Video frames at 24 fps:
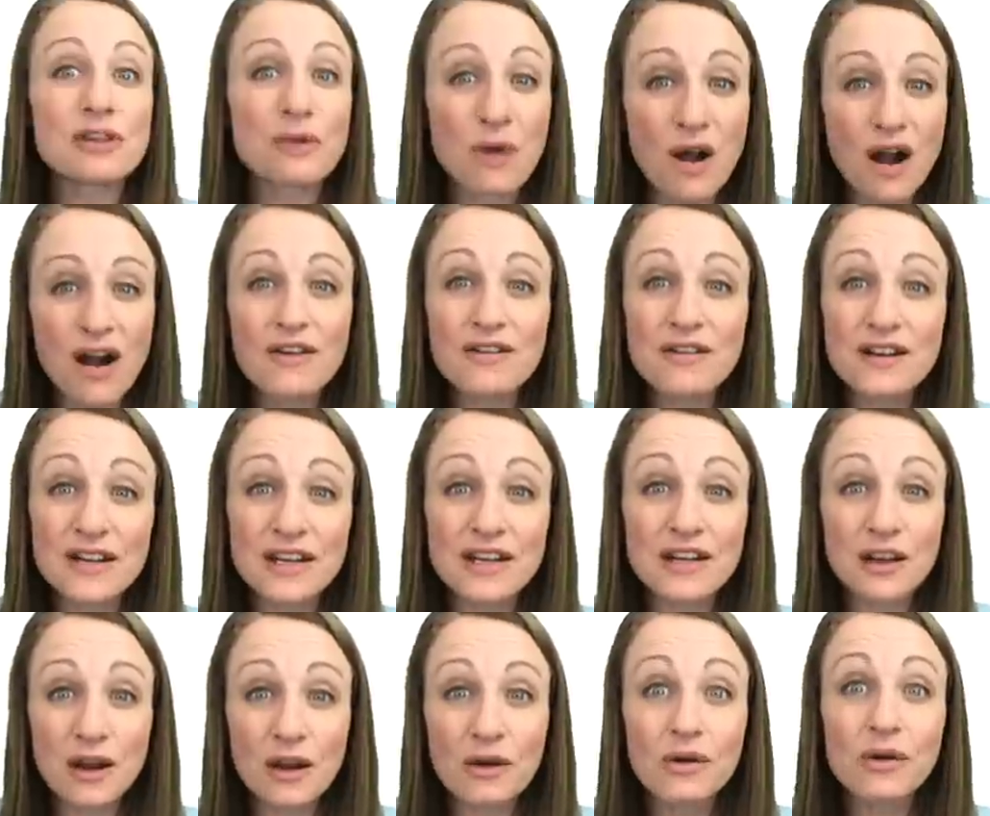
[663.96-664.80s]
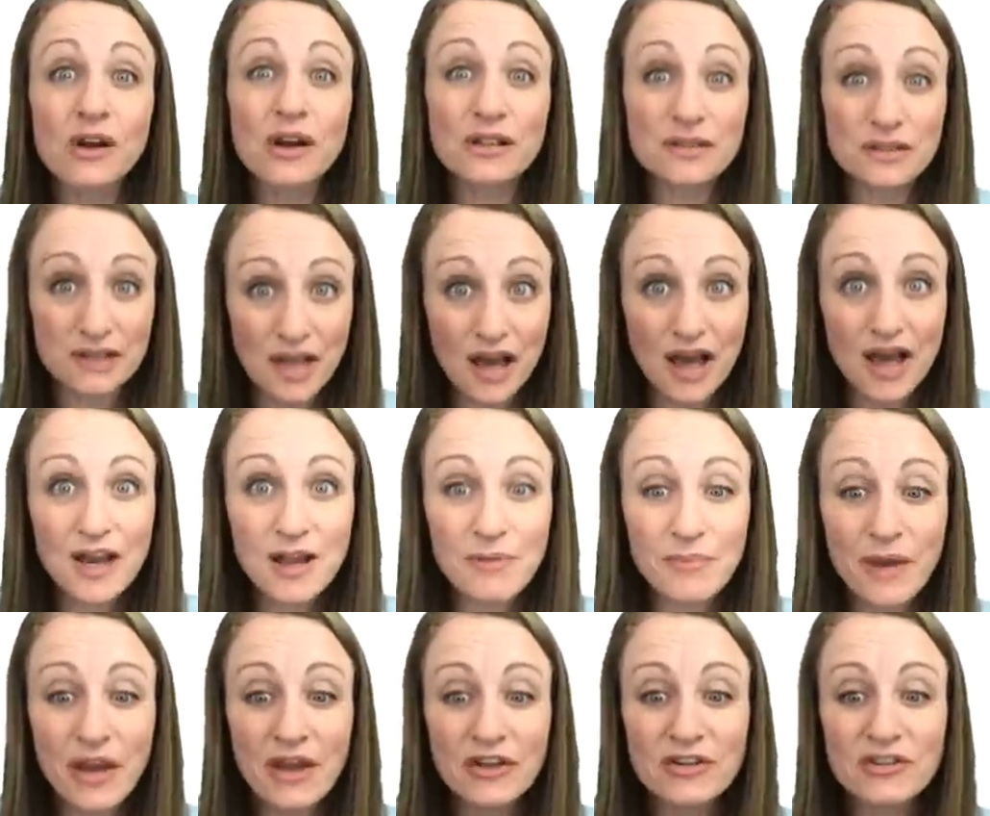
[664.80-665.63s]
you already know a lot
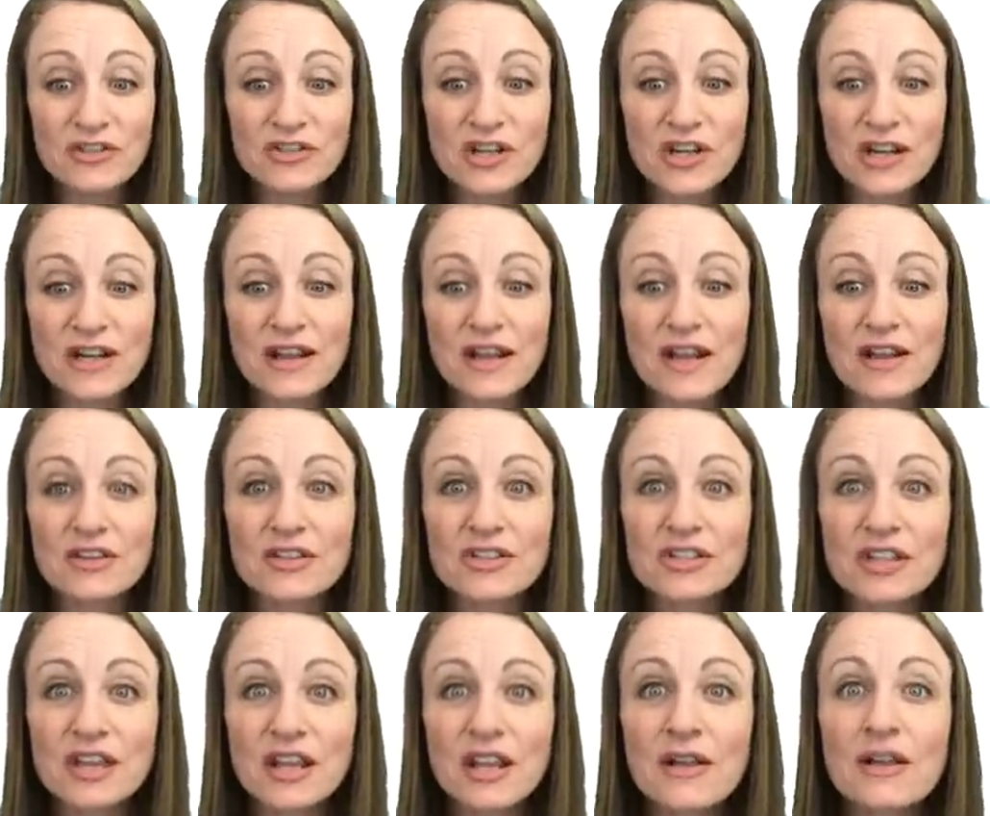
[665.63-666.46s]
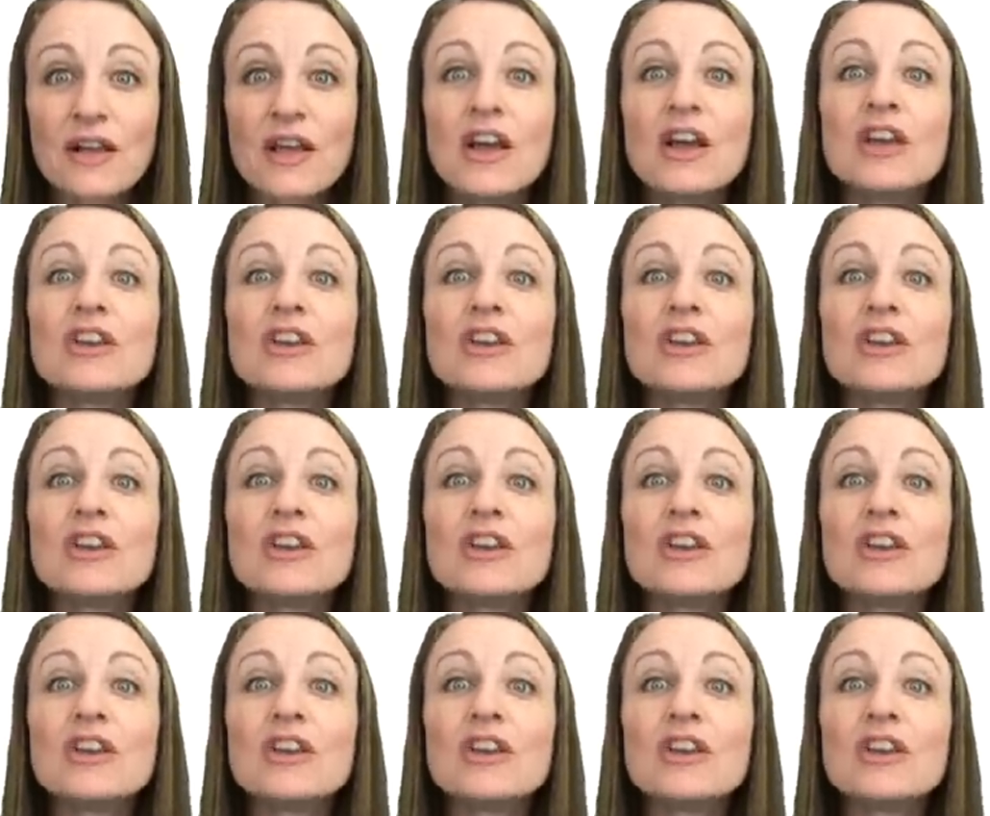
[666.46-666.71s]
about your genealogy,